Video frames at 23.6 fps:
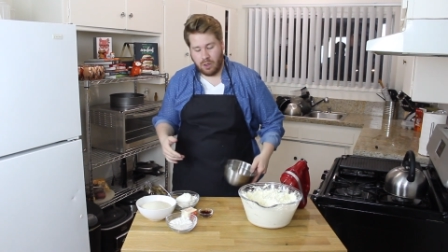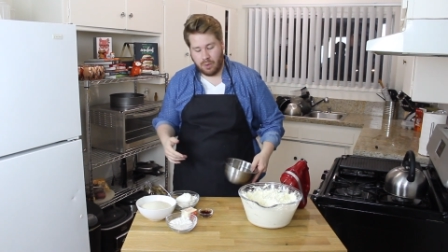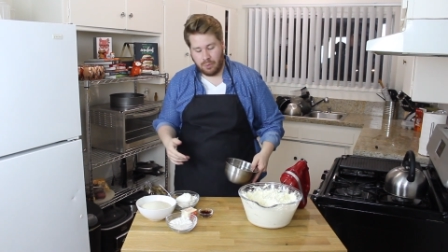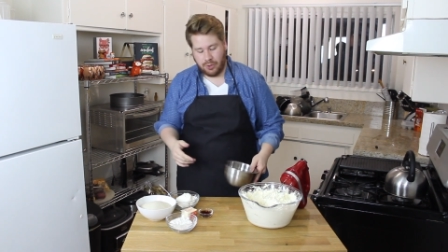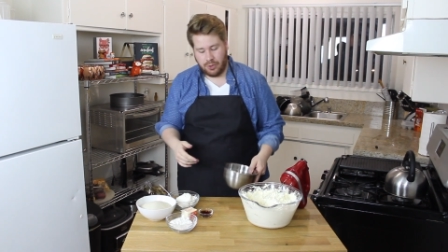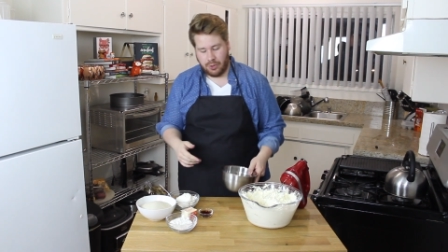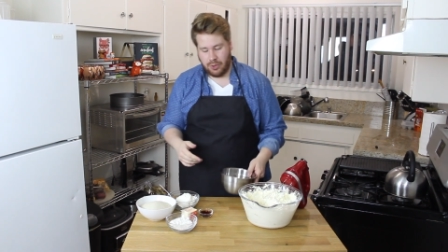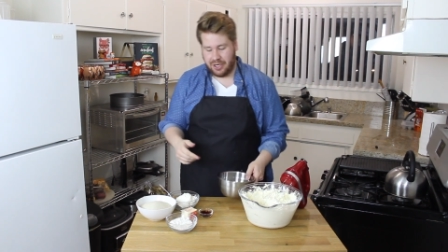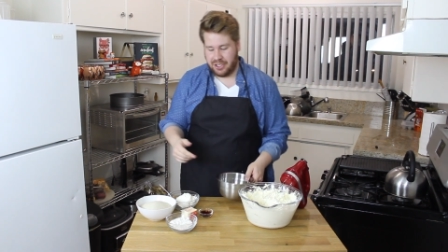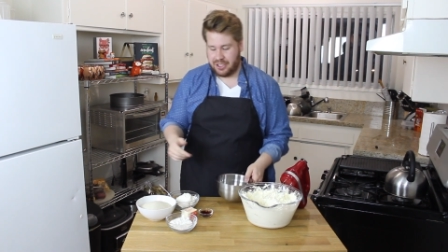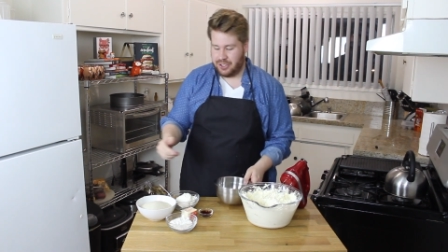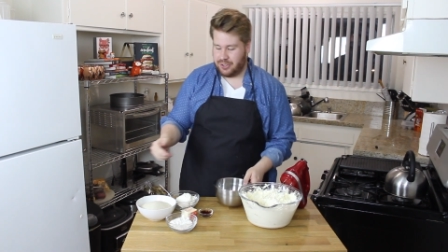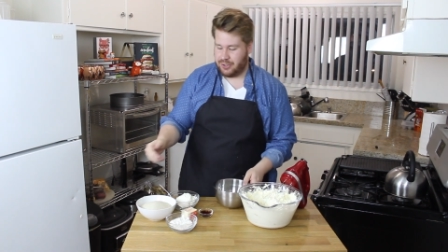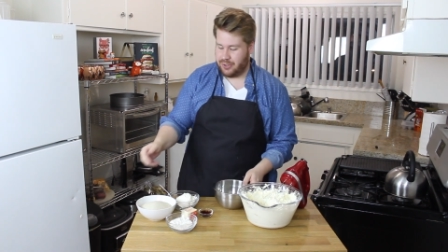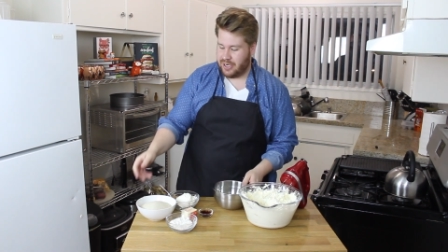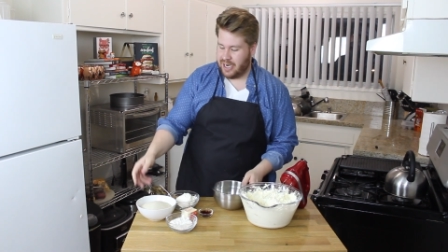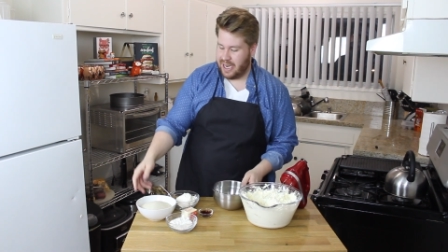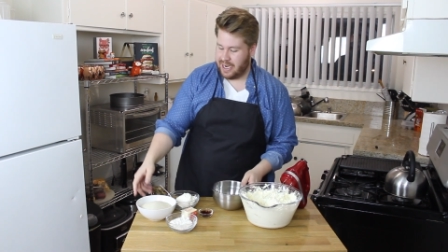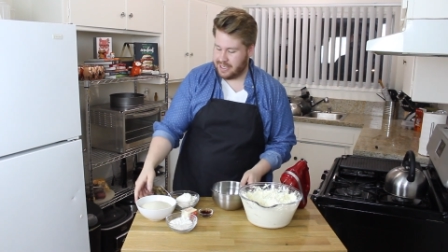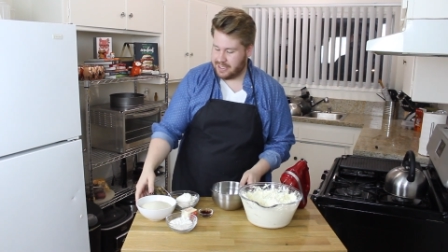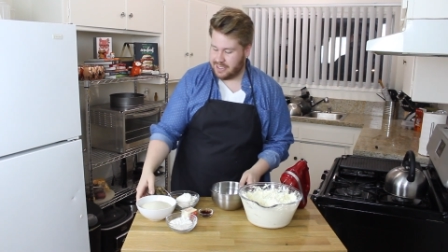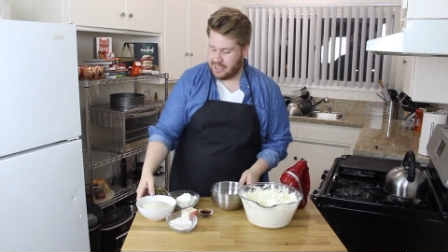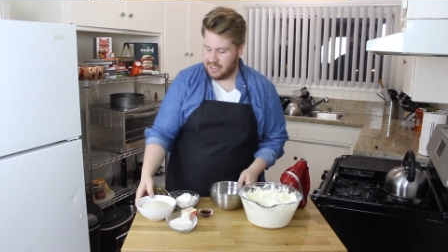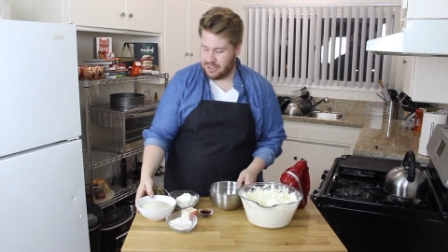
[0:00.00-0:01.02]
what we're going to do
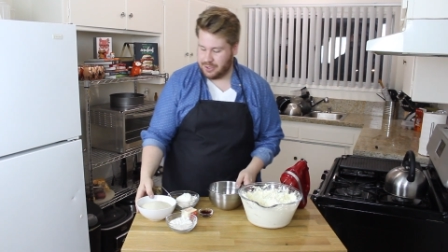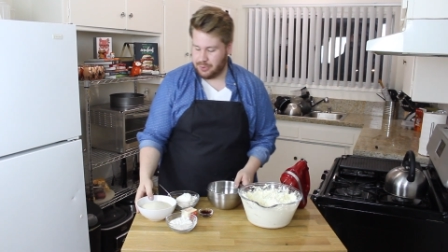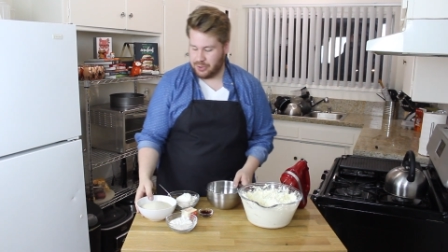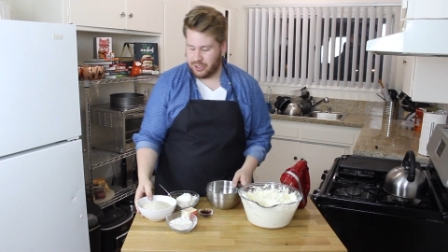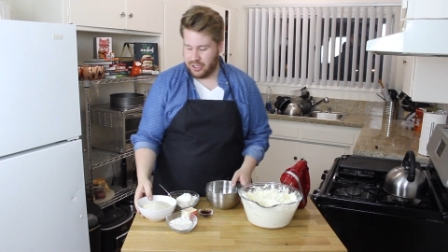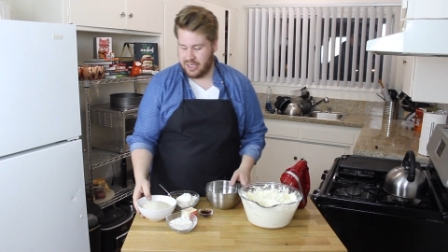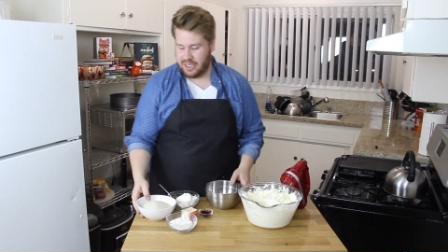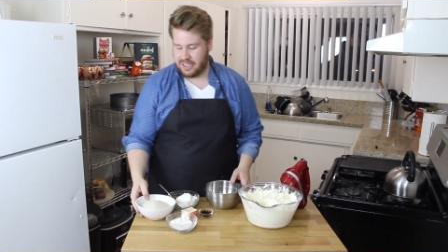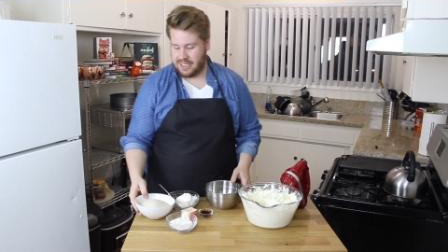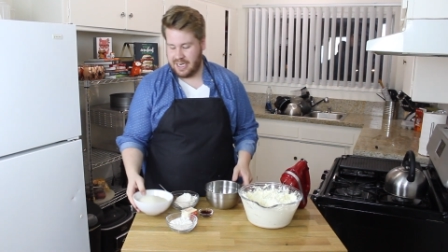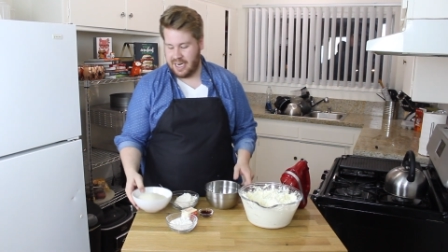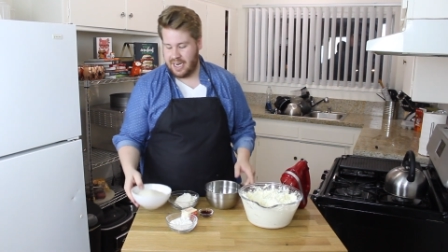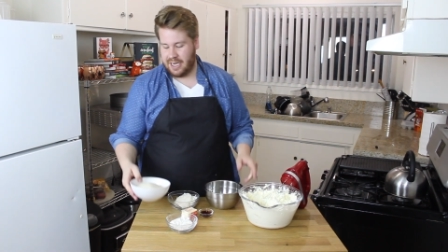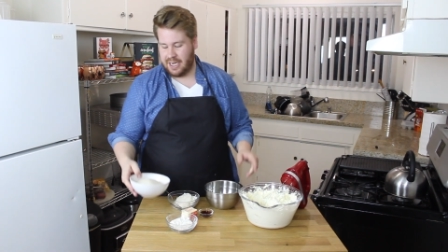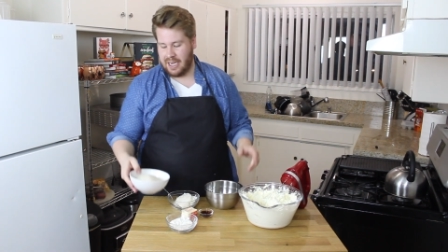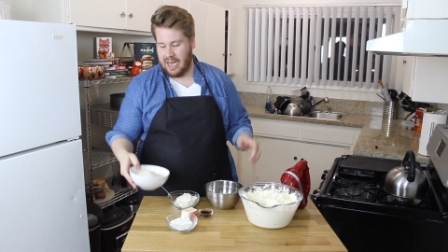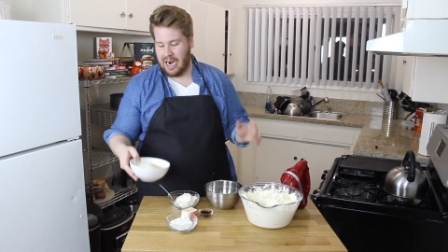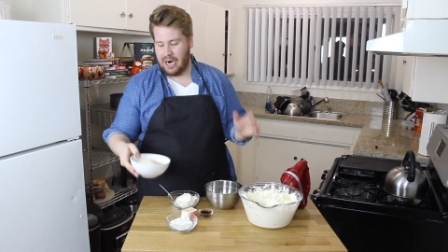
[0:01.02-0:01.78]
next is we're going to take